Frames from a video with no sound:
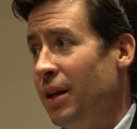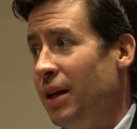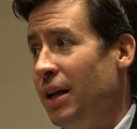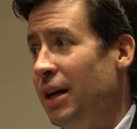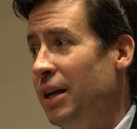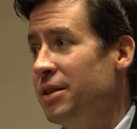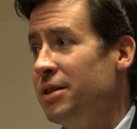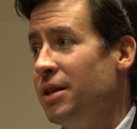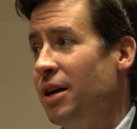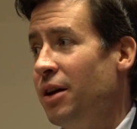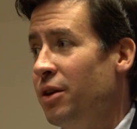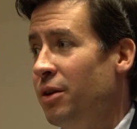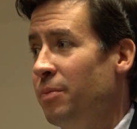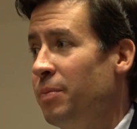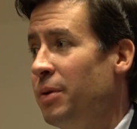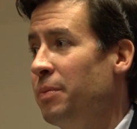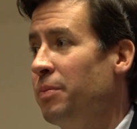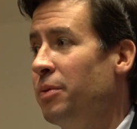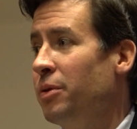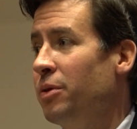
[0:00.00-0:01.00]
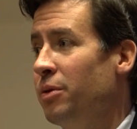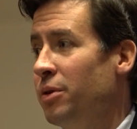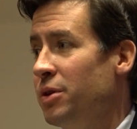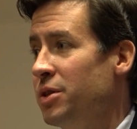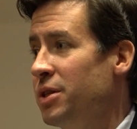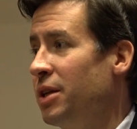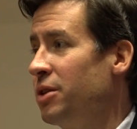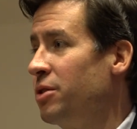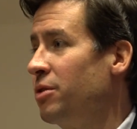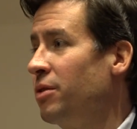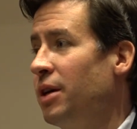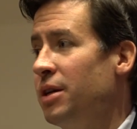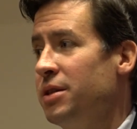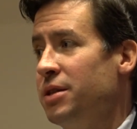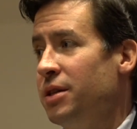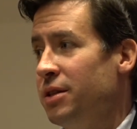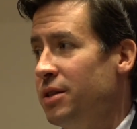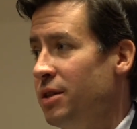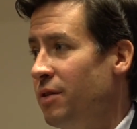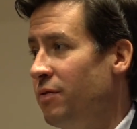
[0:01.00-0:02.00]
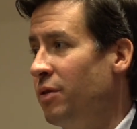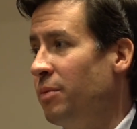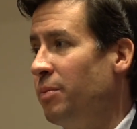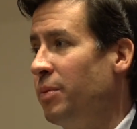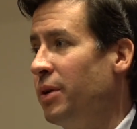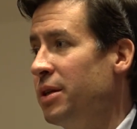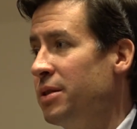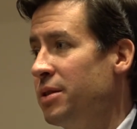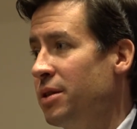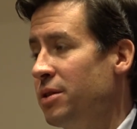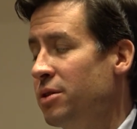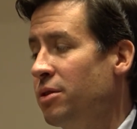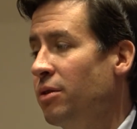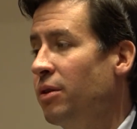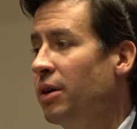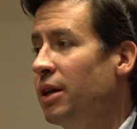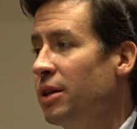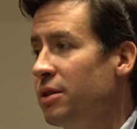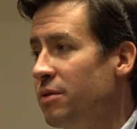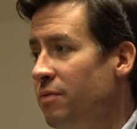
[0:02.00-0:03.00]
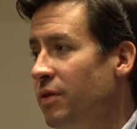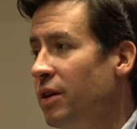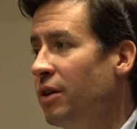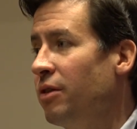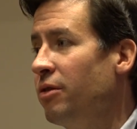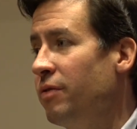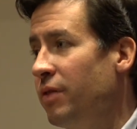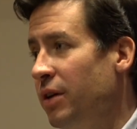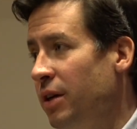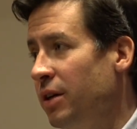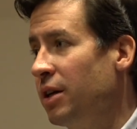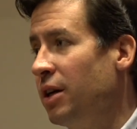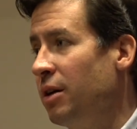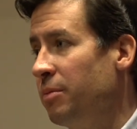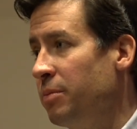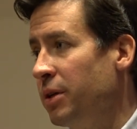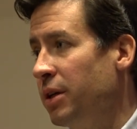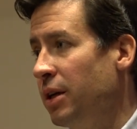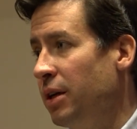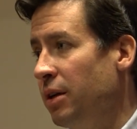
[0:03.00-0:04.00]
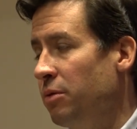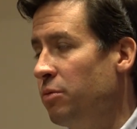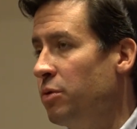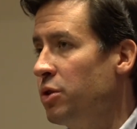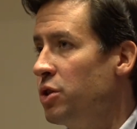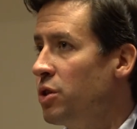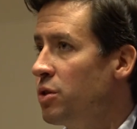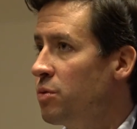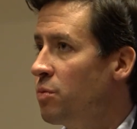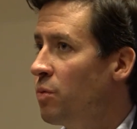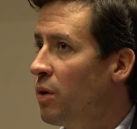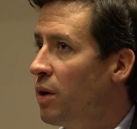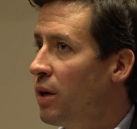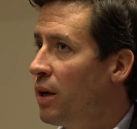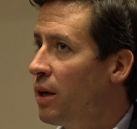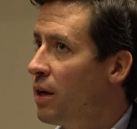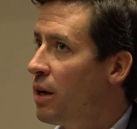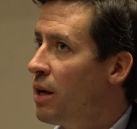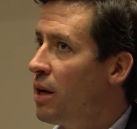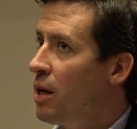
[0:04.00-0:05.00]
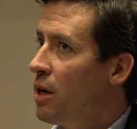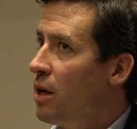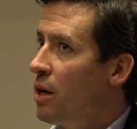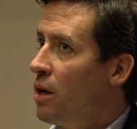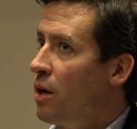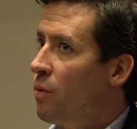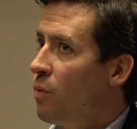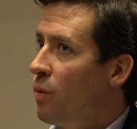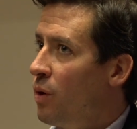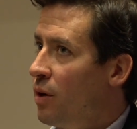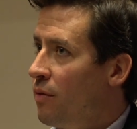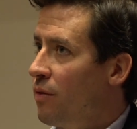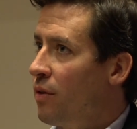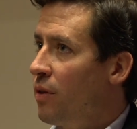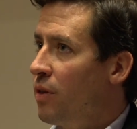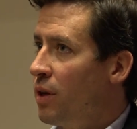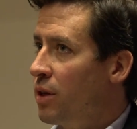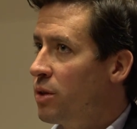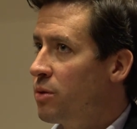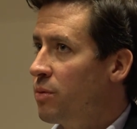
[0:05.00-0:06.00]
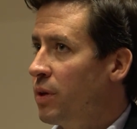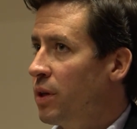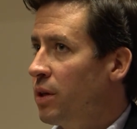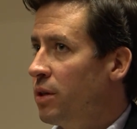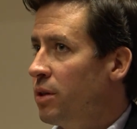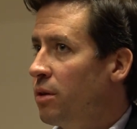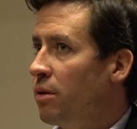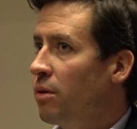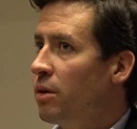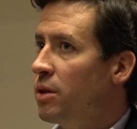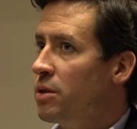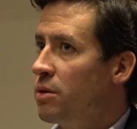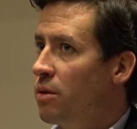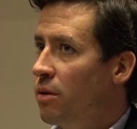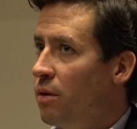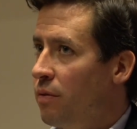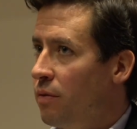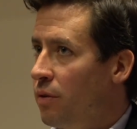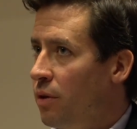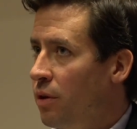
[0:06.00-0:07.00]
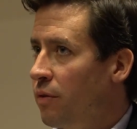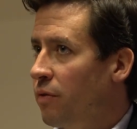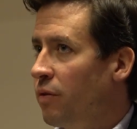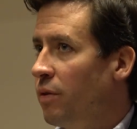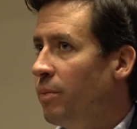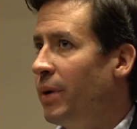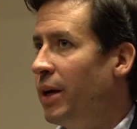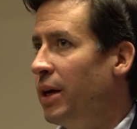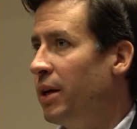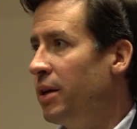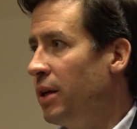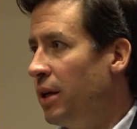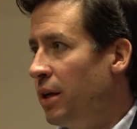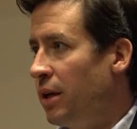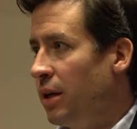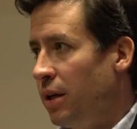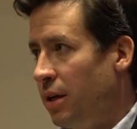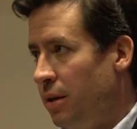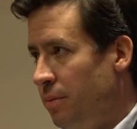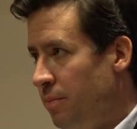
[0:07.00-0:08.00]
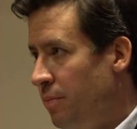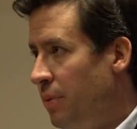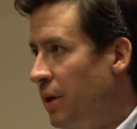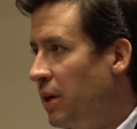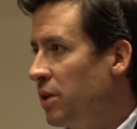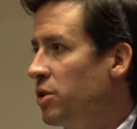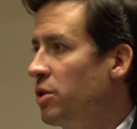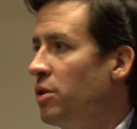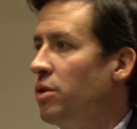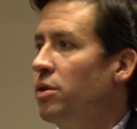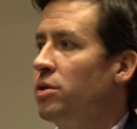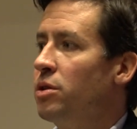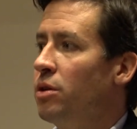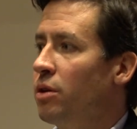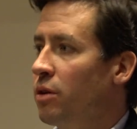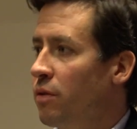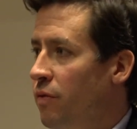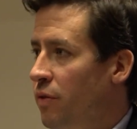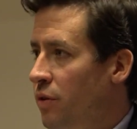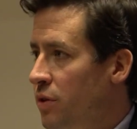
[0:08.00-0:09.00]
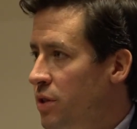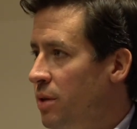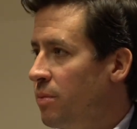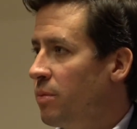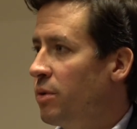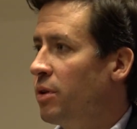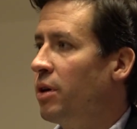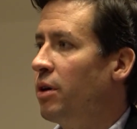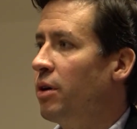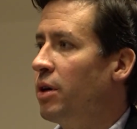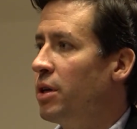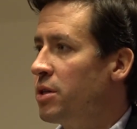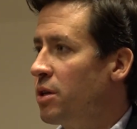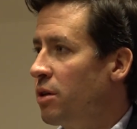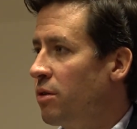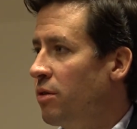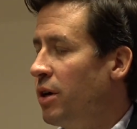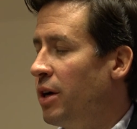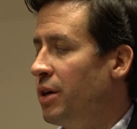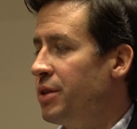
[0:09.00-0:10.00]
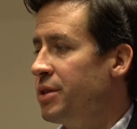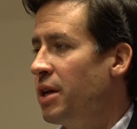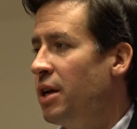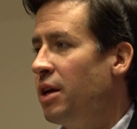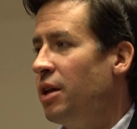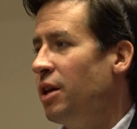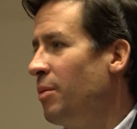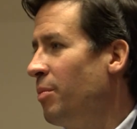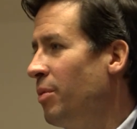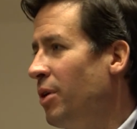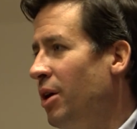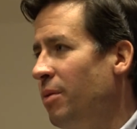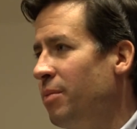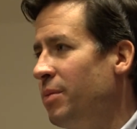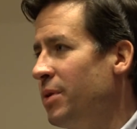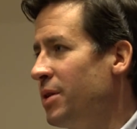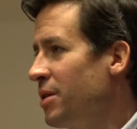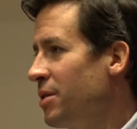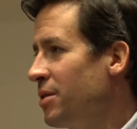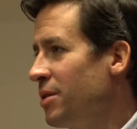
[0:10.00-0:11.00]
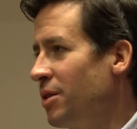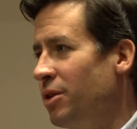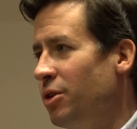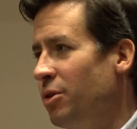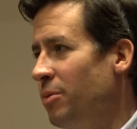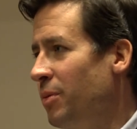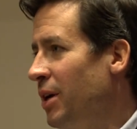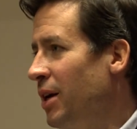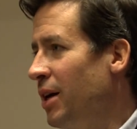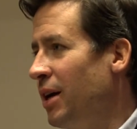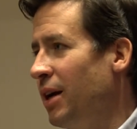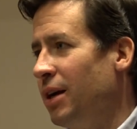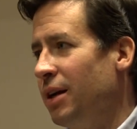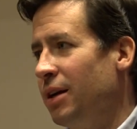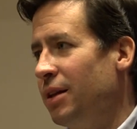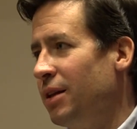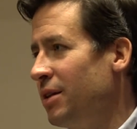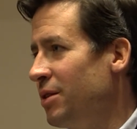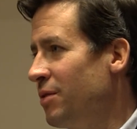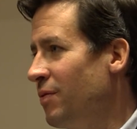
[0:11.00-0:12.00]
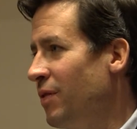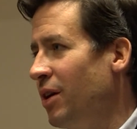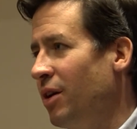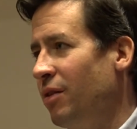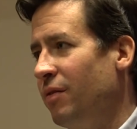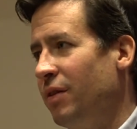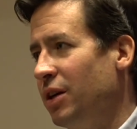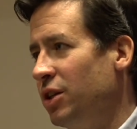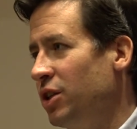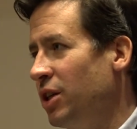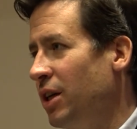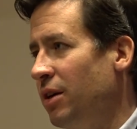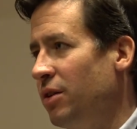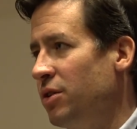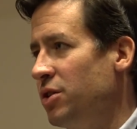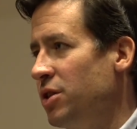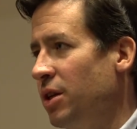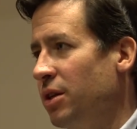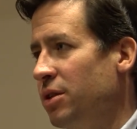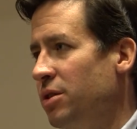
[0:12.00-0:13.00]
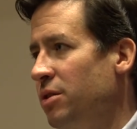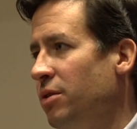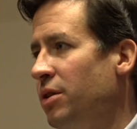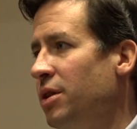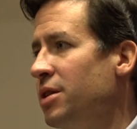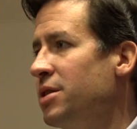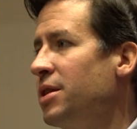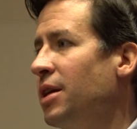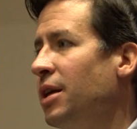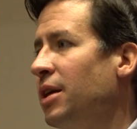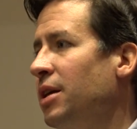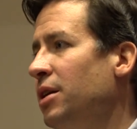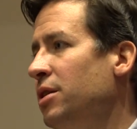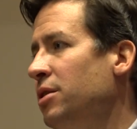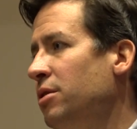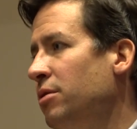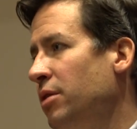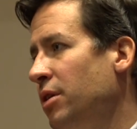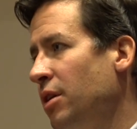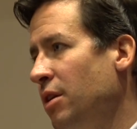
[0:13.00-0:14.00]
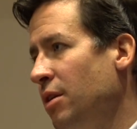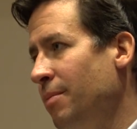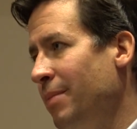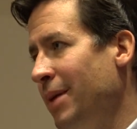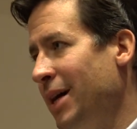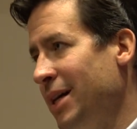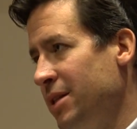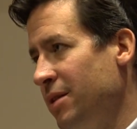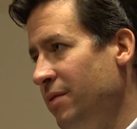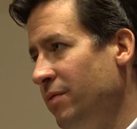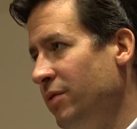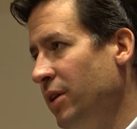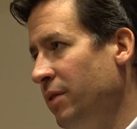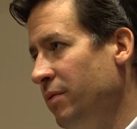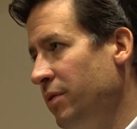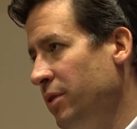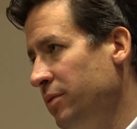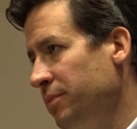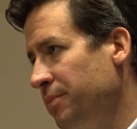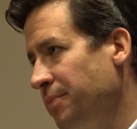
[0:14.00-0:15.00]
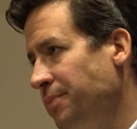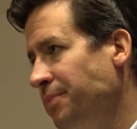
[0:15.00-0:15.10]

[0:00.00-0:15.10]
It's other people who are centralized in different places. So it gets very, very complicated, which is why one of the things we can do is sort of look for metadata in pictures, look for similarities across. The problem is the human eye, that's very, very challenging. So this thing can do it on a massive level.